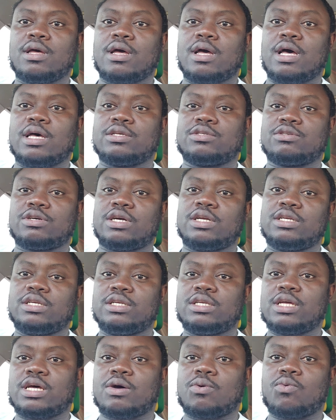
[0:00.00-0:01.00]
a strategy
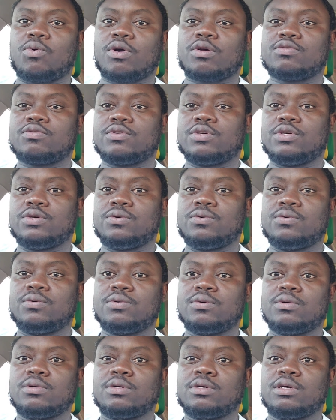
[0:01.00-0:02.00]
that works for you,
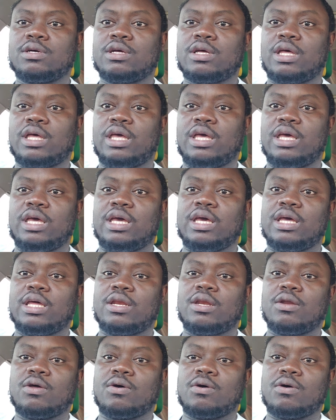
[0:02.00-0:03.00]

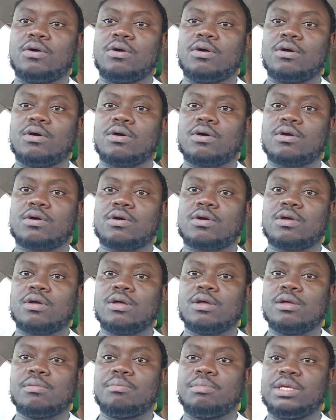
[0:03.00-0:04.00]
and
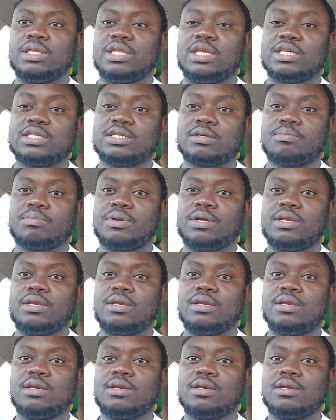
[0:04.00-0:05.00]
be disciplined
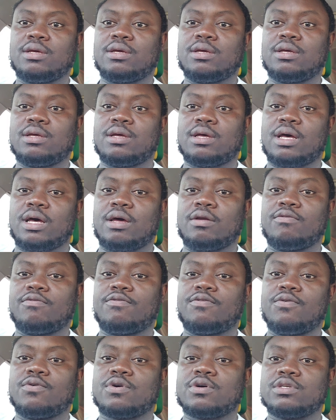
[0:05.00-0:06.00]
and
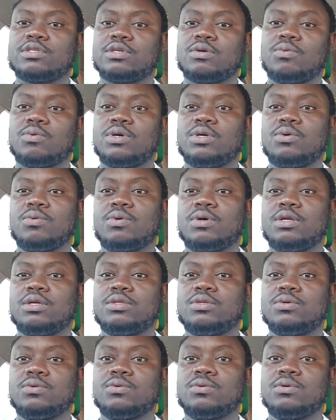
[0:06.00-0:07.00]
focus on what you want to
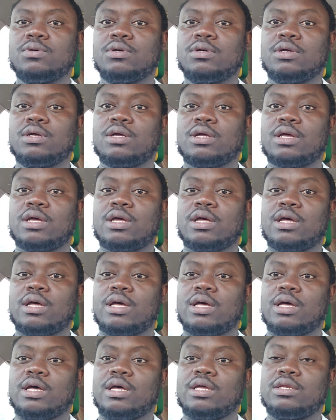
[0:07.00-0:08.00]
do,
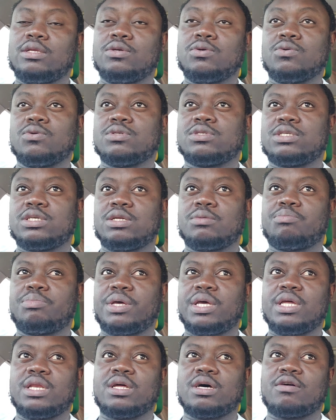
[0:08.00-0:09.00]
and you will see it
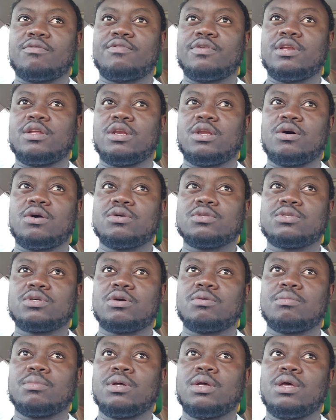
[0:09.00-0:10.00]
paid off in the long
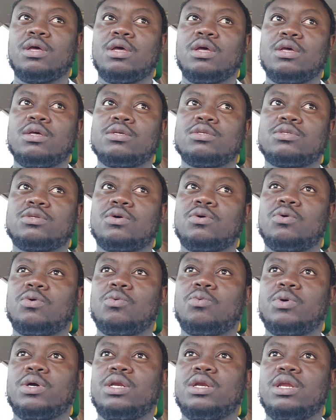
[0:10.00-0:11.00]
term. So
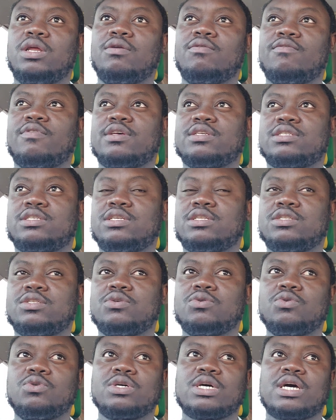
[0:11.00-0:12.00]
when investing
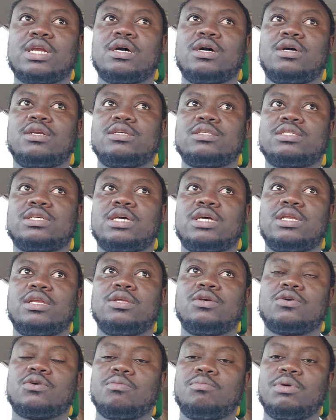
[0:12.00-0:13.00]
too, you gotta understand
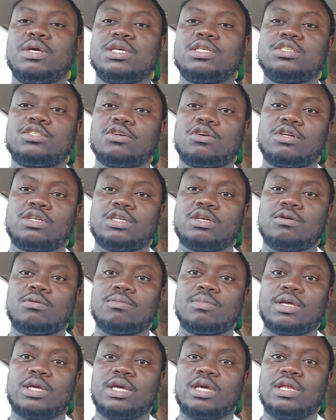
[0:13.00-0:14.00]
you could make
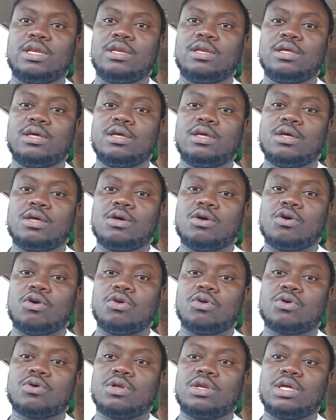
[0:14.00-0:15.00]
short-term gain, or
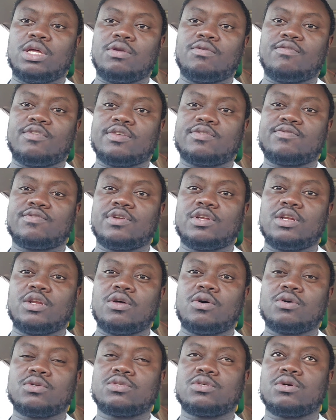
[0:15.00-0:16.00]
you could invest for the
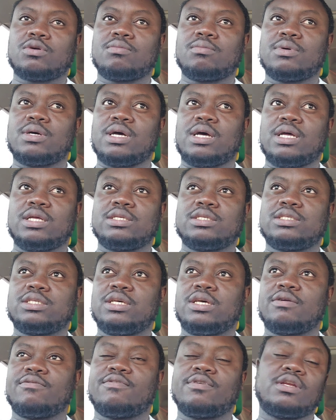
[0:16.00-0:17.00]
long term and
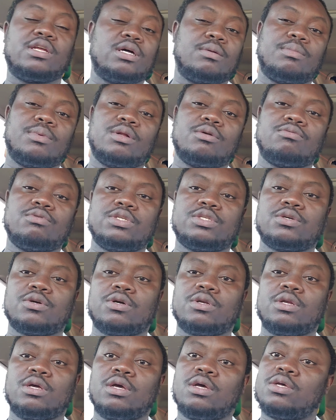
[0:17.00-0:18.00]
see a phenomenal
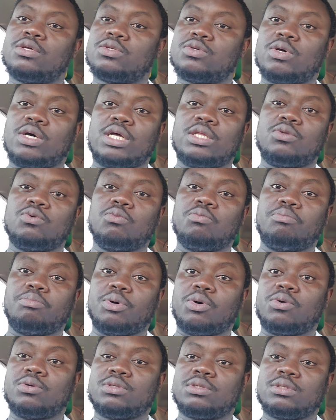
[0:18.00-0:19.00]
return. So I do
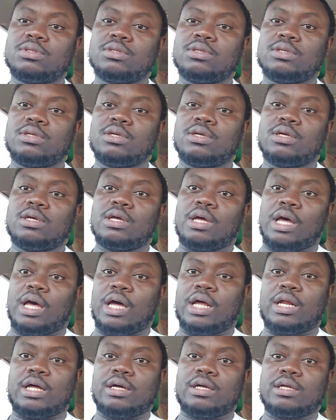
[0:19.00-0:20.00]
both,
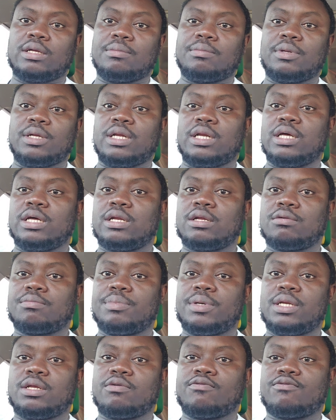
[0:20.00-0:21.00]
and I'm a little
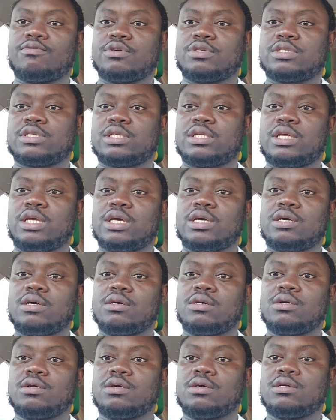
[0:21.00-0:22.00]
bit of risk
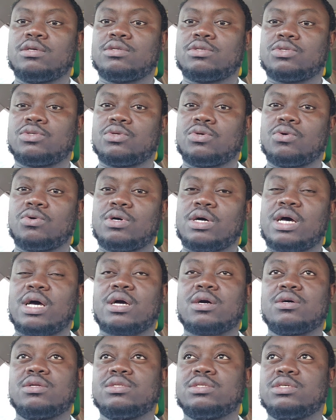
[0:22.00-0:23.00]
taker, so I
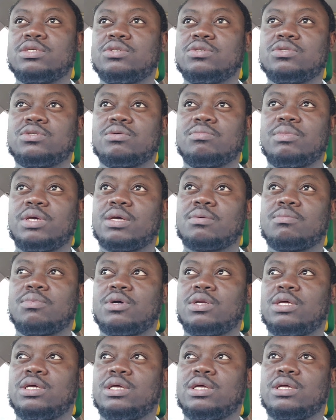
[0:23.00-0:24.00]
continue to make
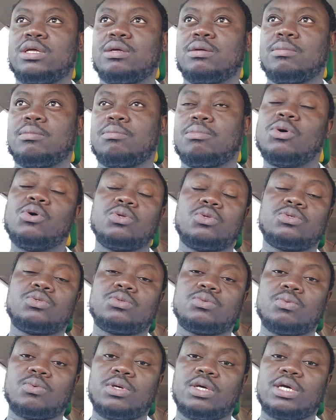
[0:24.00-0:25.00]
money
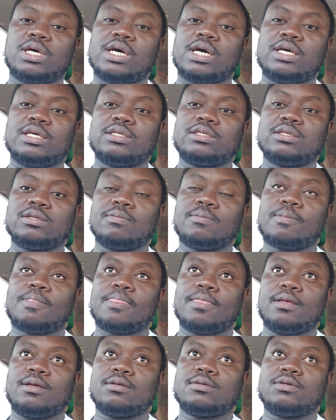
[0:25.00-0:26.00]
both way, guys.
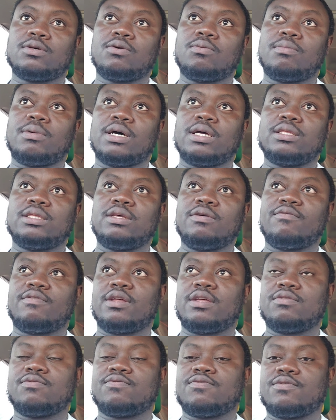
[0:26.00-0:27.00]
So my
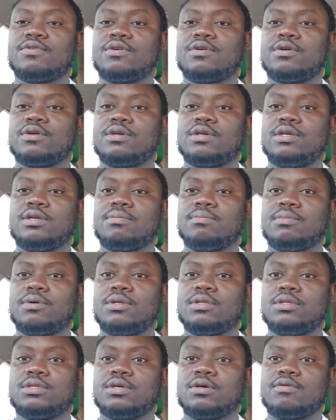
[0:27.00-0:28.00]
dividends for the
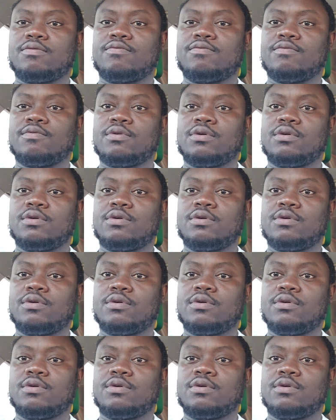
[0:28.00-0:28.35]
month of